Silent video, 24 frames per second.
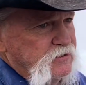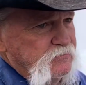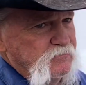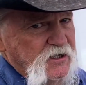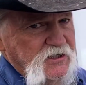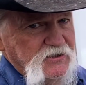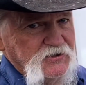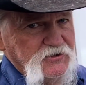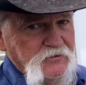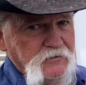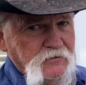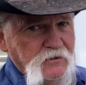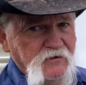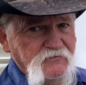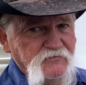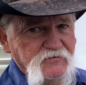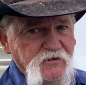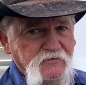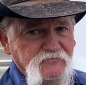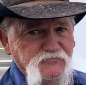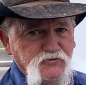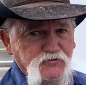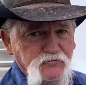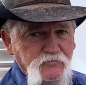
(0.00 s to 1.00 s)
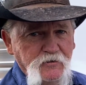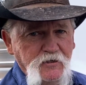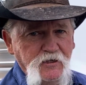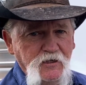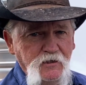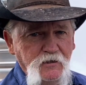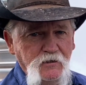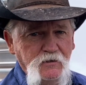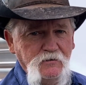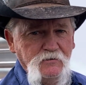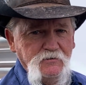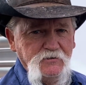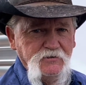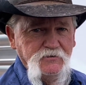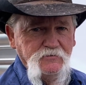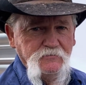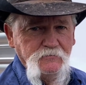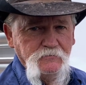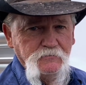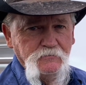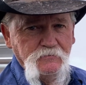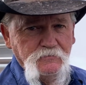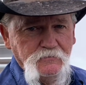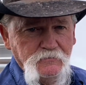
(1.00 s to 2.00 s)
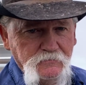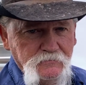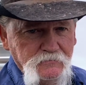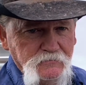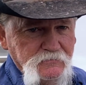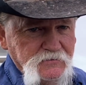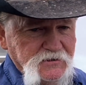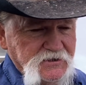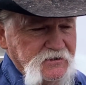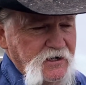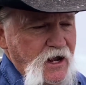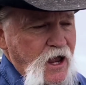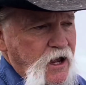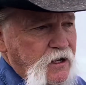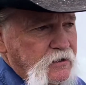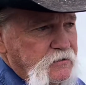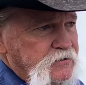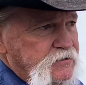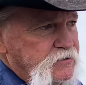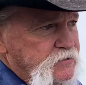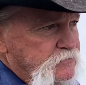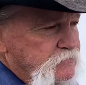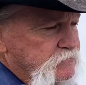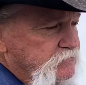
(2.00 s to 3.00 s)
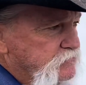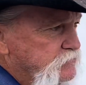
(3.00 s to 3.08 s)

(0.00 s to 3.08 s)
make sure I have enough drinks or snacks.